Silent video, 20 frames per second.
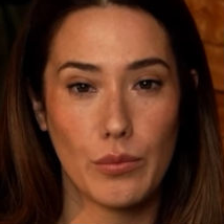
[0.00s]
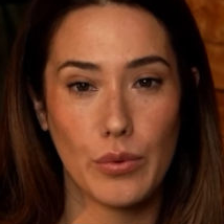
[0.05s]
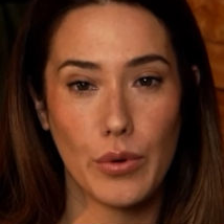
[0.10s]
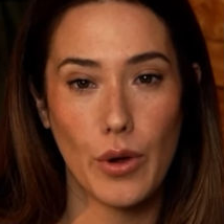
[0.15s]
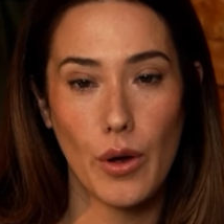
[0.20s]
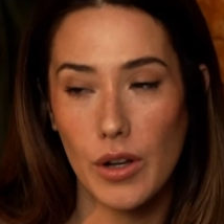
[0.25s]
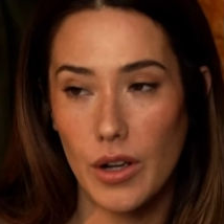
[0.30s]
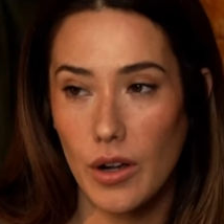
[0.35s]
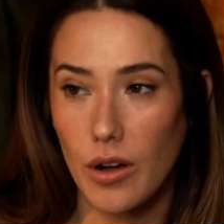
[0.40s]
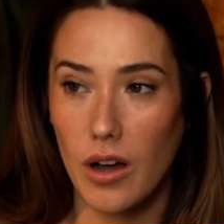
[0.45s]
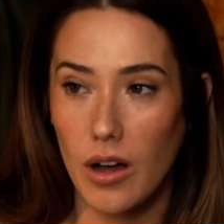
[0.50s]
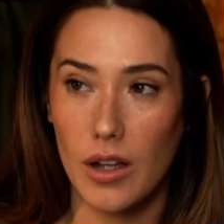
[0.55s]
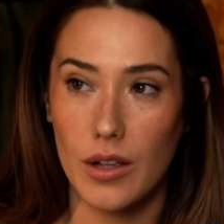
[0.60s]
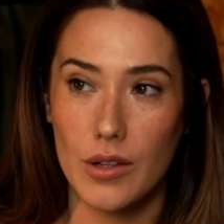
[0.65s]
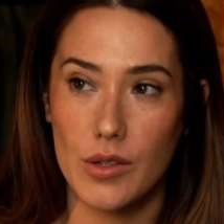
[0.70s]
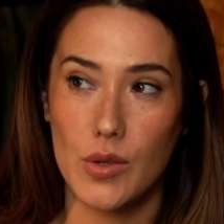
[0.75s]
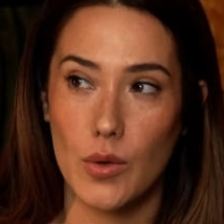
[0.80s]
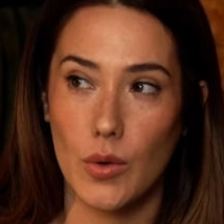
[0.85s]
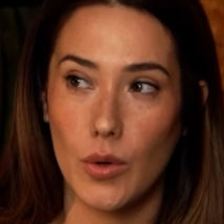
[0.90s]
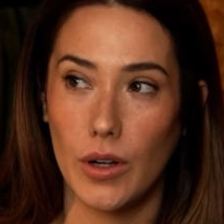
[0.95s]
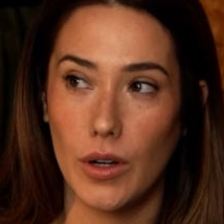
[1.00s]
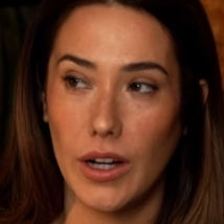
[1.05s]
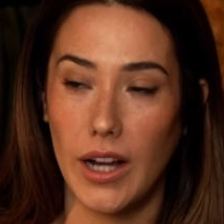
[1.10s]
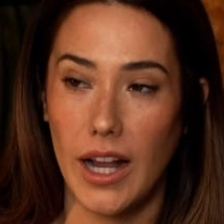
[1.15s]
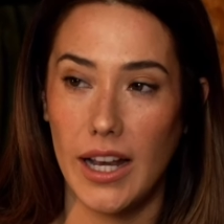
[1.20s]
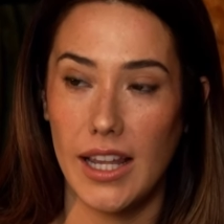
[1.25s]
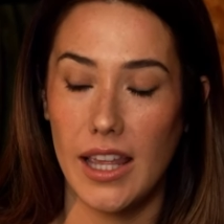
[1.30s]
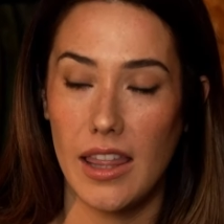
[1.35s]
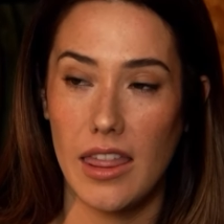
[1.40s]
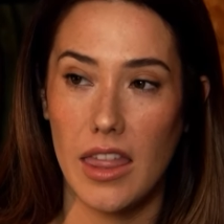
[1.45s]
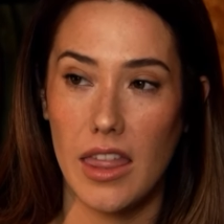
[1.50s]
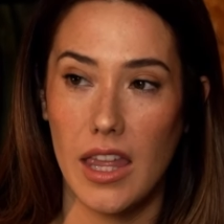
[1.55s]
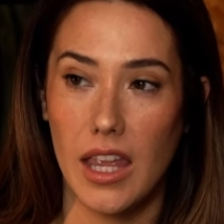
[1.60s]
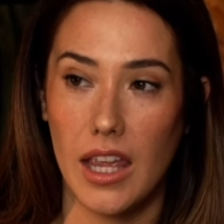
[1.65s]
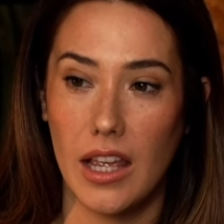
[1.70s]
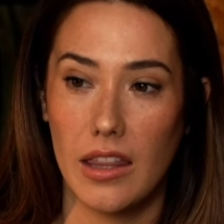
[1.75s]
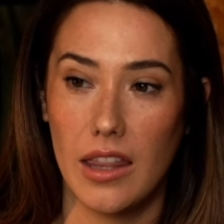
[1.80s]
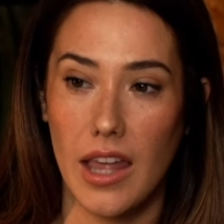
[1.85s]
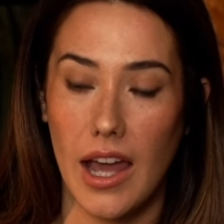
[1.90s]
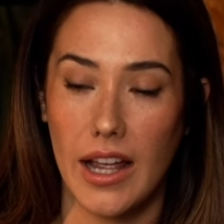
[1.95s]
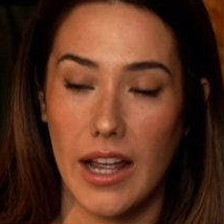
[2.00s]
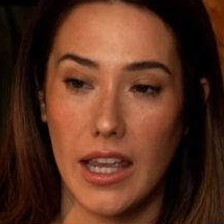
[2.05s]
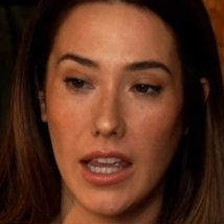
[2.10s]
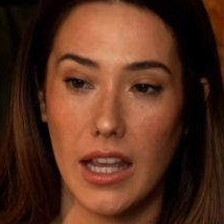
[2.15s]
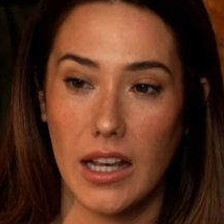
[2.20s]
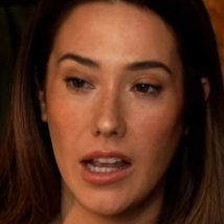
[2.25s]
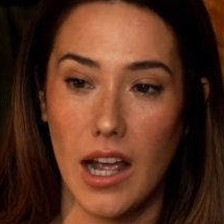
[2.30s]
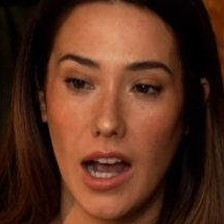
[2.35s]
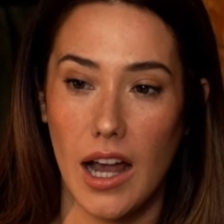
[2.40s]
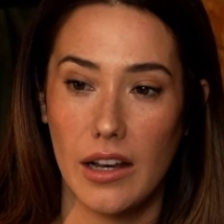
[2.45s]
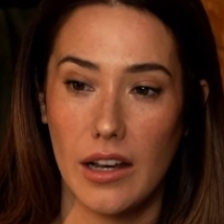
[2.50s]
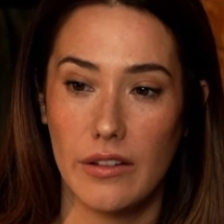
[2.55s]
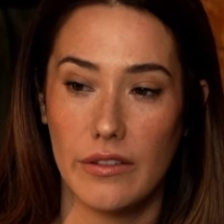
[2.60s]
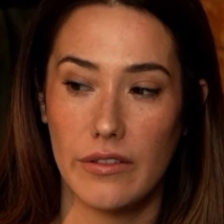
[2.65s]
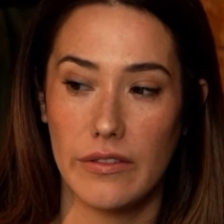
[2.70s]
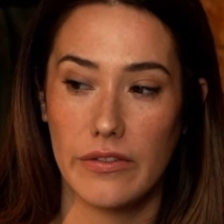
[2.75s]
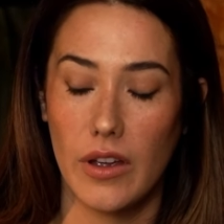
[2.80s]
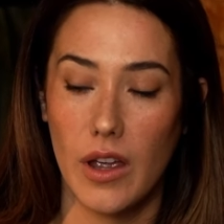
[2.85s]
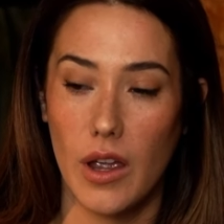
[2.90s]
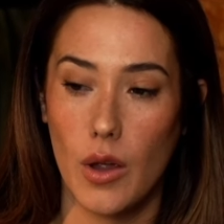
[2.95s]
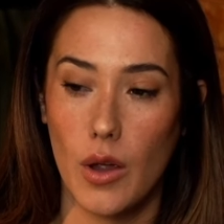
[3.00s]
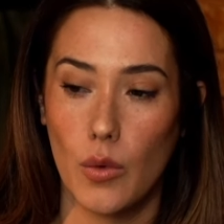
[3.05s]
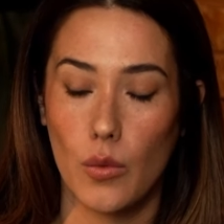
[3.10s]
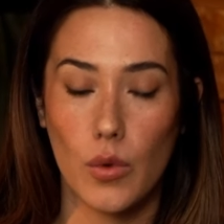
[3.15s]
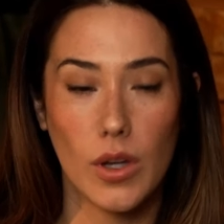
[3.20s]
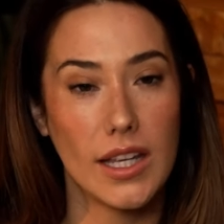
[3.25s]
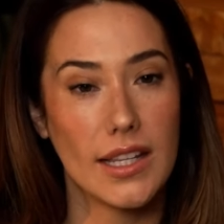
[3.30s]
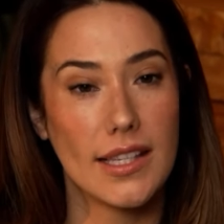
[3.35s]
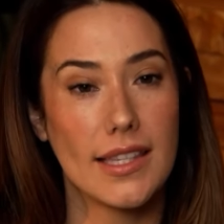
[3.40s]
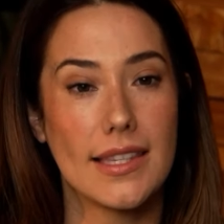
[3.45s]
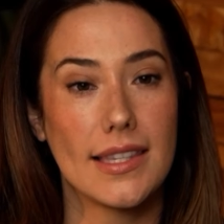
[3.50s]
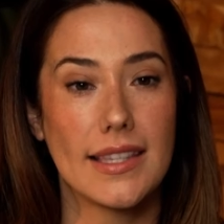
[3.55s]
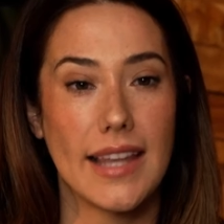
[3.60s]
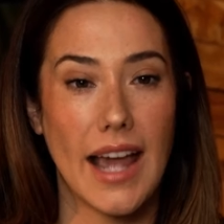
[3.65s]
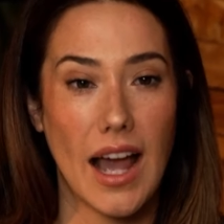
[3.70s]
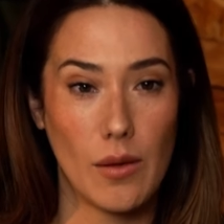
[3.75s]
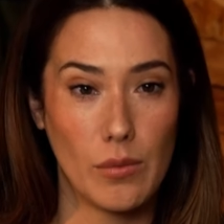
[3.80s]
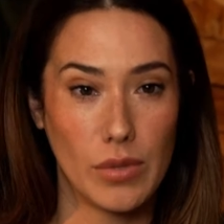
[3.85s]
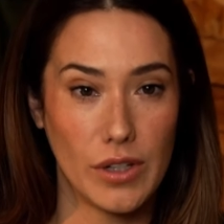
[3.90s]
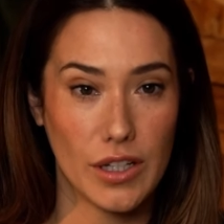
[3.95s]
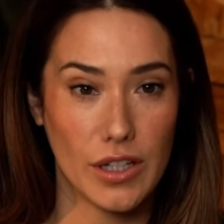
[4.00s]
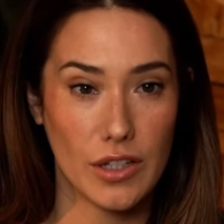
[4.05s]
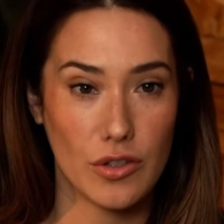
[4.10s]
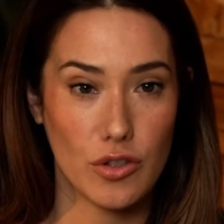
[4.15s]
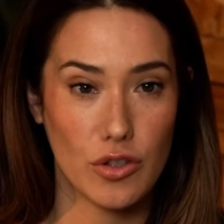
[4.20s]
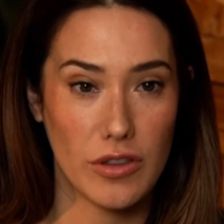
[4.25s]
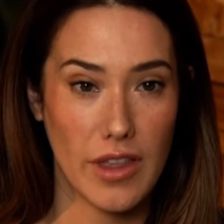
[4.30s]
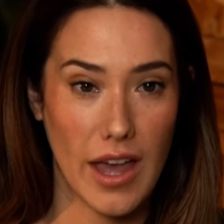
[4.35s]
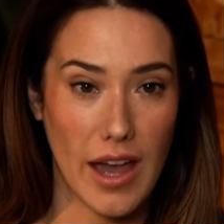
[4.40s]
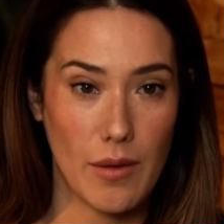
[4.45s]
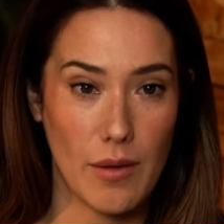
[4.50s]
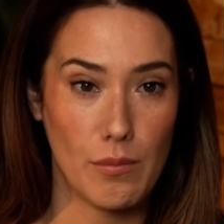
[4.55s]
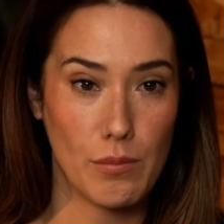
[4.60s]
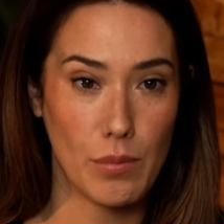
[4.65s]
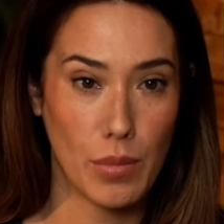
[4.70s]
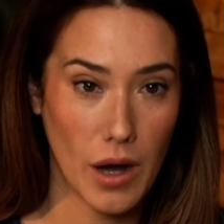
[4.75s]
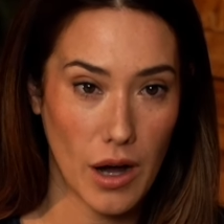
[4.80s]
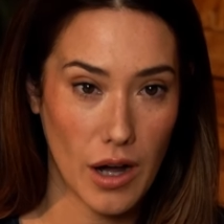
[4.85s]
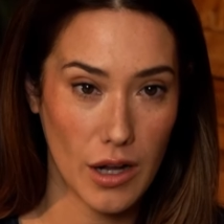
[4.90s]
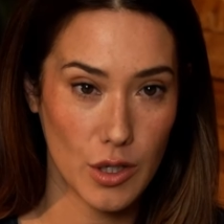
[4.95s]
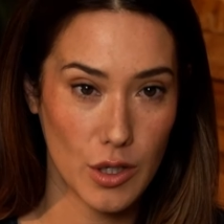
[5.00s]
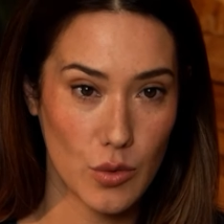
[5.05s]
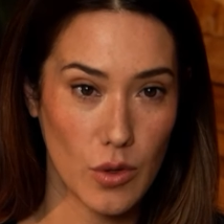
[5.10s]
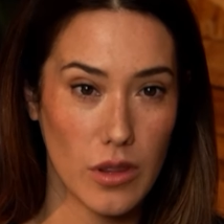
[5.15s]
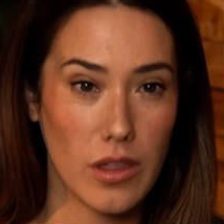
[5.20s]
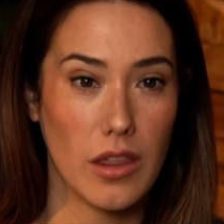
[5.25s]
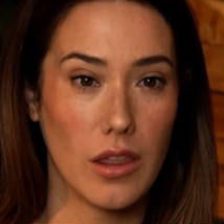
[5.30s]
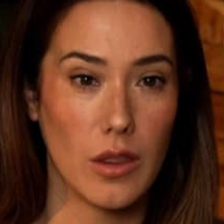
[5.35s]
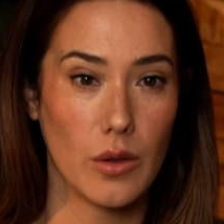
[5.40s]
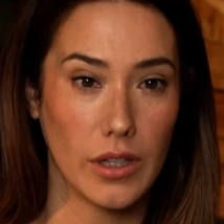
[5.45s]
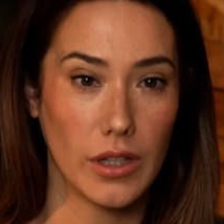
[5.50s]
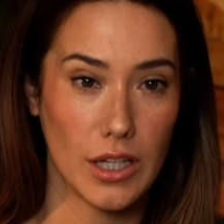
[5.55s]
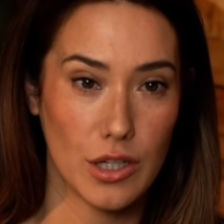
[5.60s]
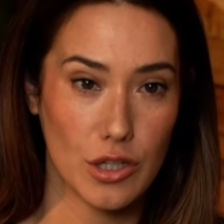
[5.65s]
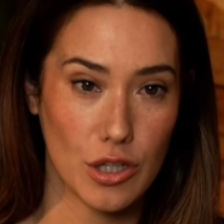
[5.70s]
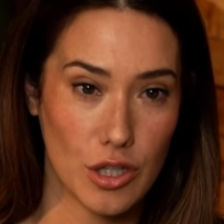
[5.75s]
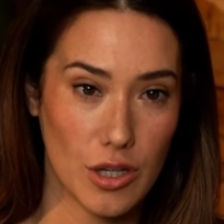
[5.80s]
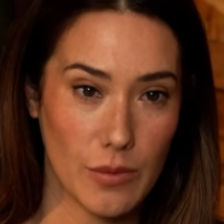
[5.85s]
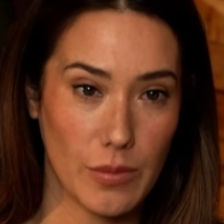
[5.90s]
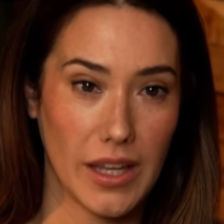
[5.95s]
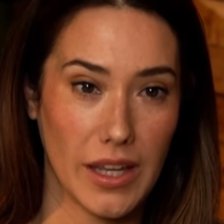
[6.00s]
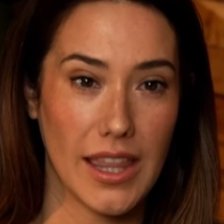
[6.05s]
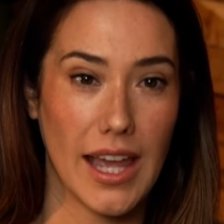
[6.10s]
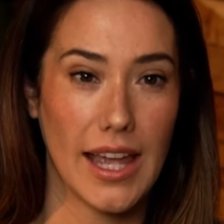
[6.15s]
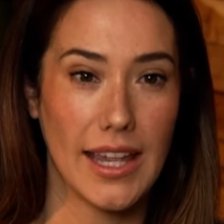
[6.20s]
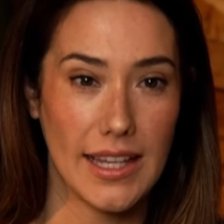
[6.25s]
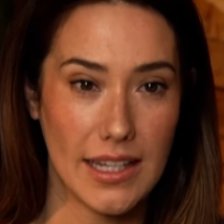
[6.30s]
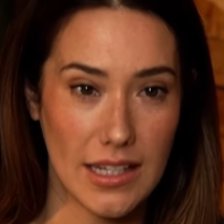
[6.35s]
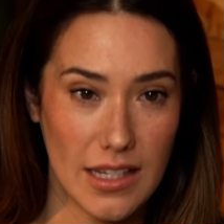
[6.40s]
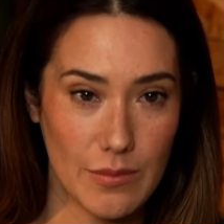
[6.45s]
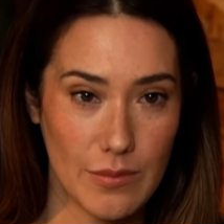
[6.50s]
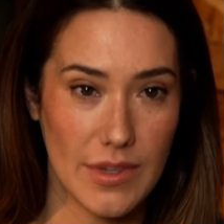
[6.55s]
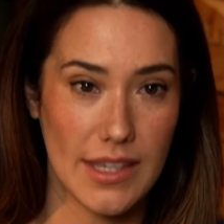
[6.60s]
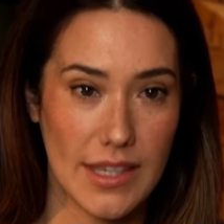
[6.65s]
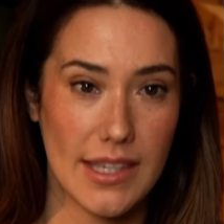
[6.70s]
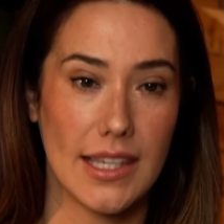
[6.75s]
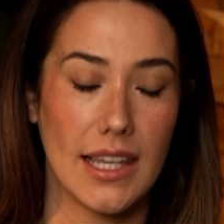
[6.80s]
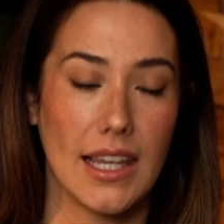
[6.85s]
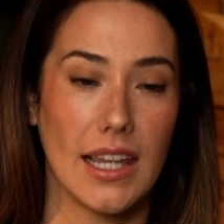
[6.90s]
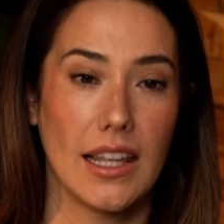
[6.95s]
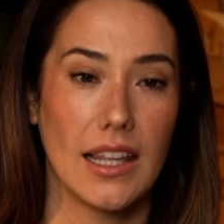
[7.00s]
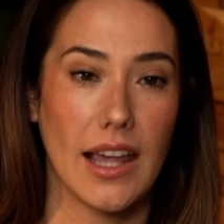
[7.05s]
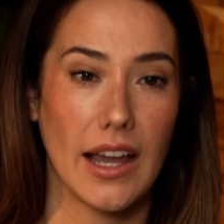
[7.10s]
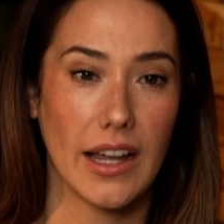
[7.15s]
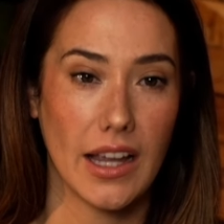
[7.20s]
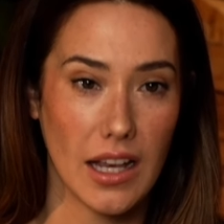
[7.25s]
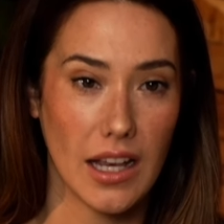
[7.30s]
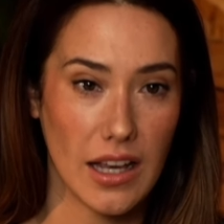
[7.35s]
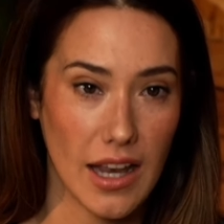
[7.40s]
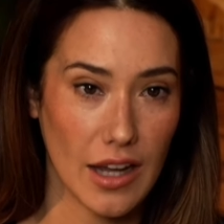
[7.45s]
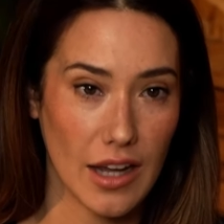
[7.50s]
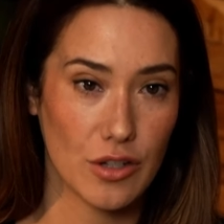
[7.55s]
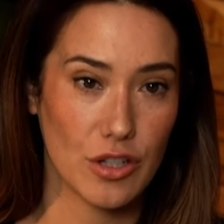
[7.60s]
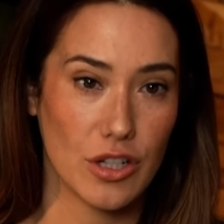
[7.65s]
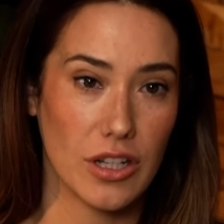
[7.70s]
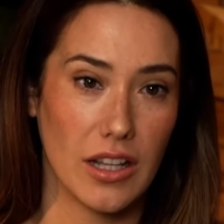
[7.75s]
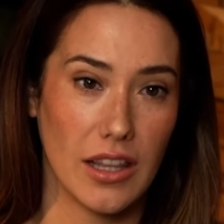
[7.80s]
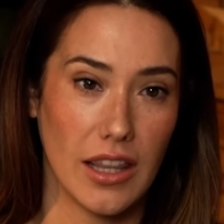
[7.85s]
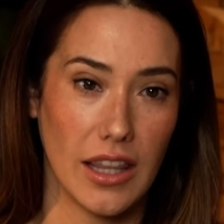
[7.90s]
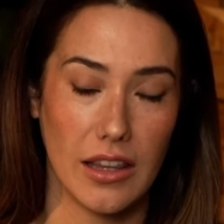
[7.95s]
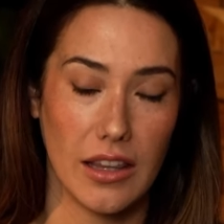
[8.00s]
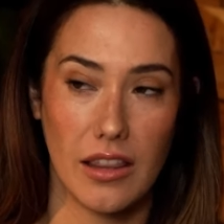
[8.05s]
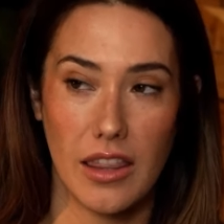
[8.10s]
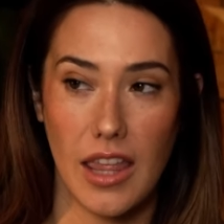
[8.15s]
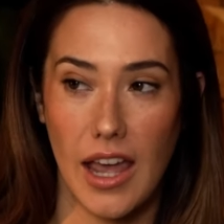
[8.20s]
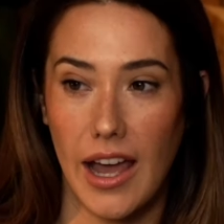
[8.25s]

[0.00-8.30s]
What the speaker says: protocols or anything that can kind of reestablish that bond within the relationship, like that intimacy, that connection,